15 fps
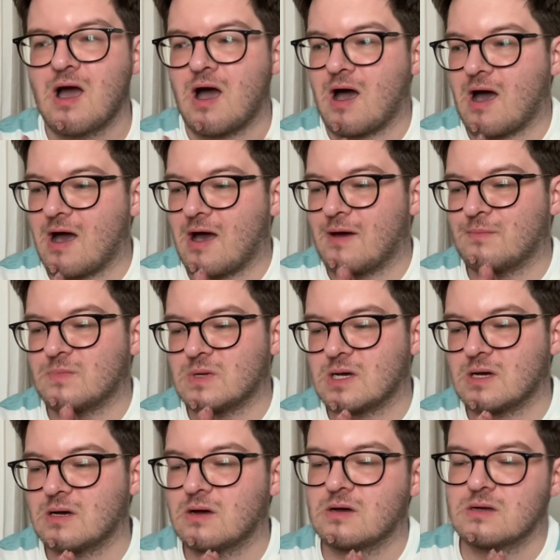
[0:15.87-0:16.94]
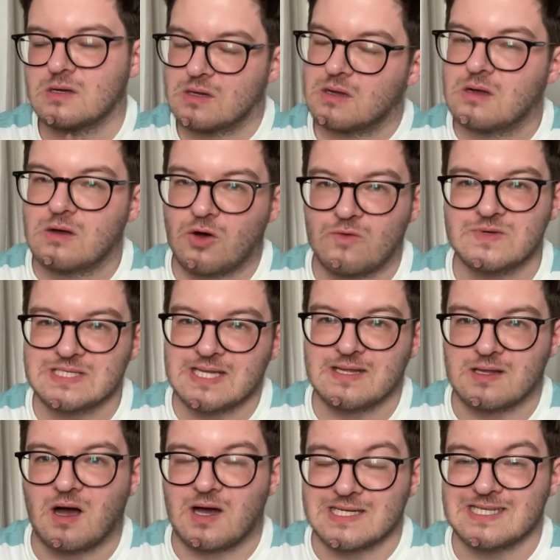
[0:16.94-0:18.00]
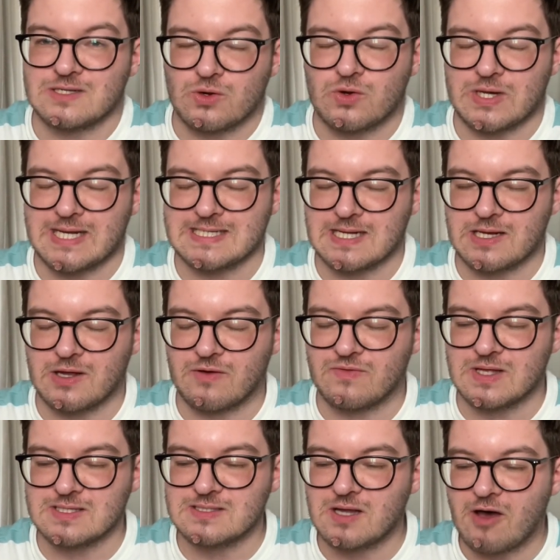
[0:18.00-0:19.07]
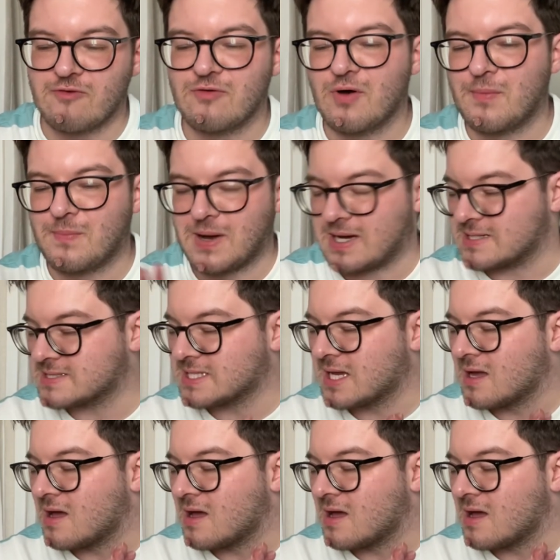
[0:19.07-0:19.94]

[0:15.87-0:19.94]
obviously I did not need any of this stuff, but